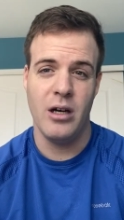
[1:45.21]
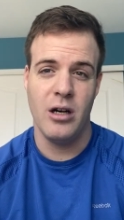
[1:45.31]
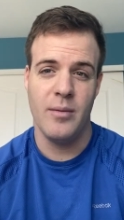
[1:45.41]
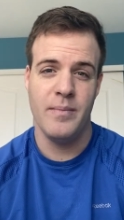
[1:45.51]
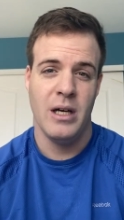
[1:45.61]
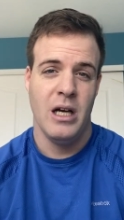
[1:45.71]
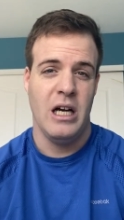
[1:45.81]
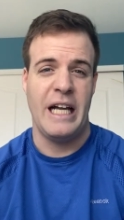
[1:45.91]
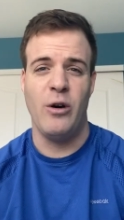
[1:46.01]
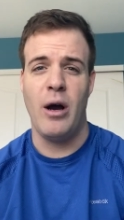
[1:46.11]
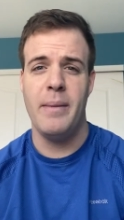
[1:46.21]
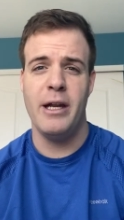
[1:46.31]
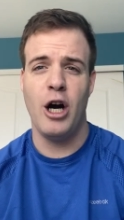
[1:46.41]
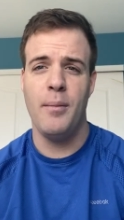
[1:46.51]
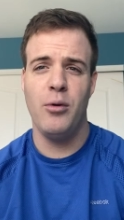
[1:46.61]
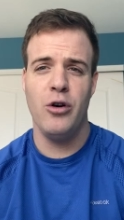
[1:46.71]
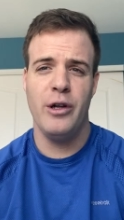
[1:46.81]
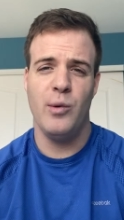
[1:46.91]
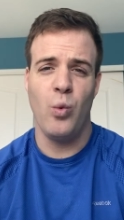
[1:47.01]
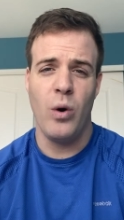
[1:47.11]
Um, I know I've been
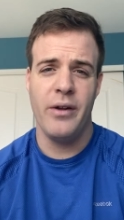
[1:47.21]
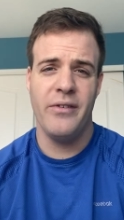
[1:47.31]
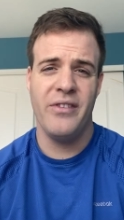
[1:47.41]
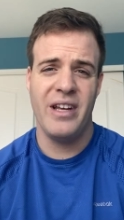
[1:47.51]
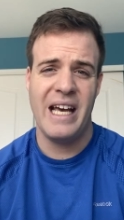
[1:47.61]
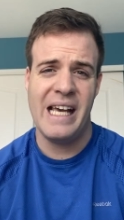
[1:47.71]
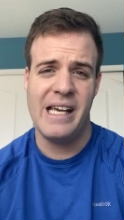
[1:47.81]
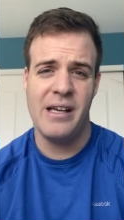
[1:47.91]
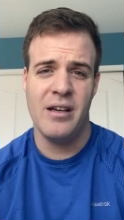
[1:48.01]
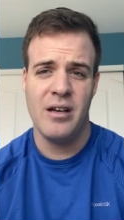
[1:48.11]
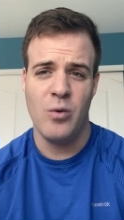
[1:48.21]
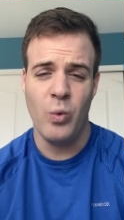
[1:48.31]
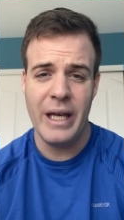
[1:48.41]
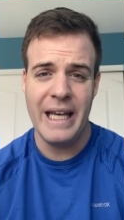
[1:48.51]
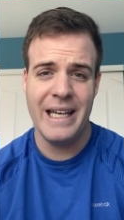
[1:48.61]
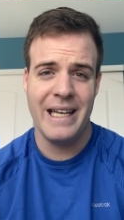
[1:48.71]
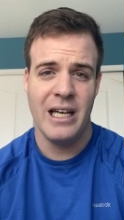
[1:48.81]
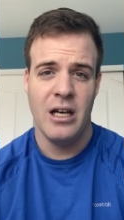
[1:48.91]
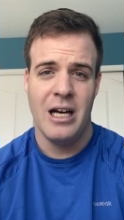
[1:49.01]
uploading once a week.